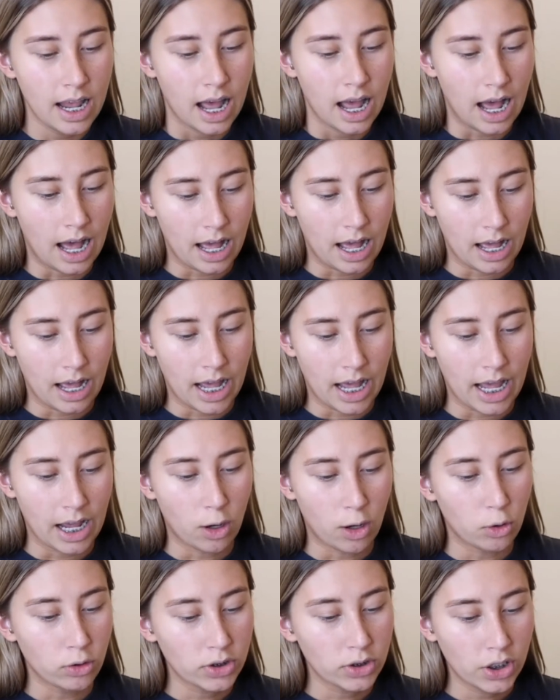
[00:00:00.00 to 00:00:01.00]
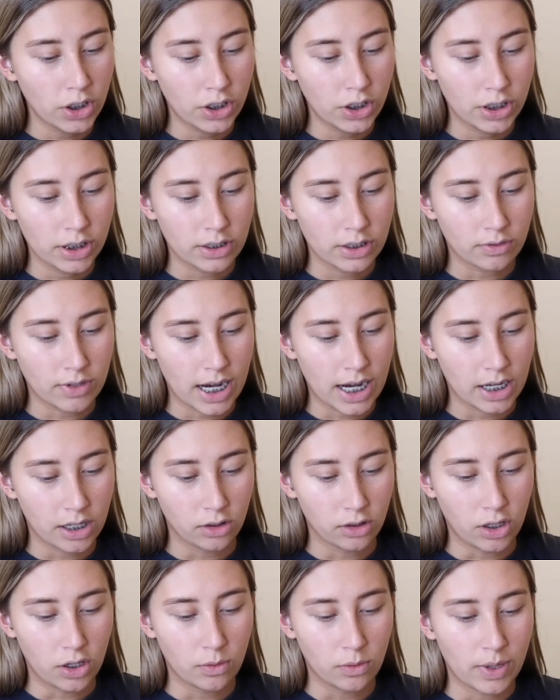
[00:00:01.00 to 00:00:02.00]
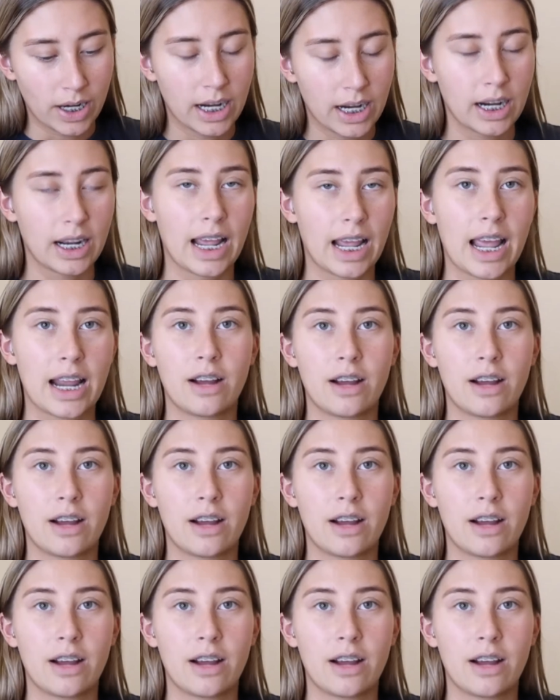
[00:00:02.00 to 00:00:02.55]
I also use the Radiant Longwear again.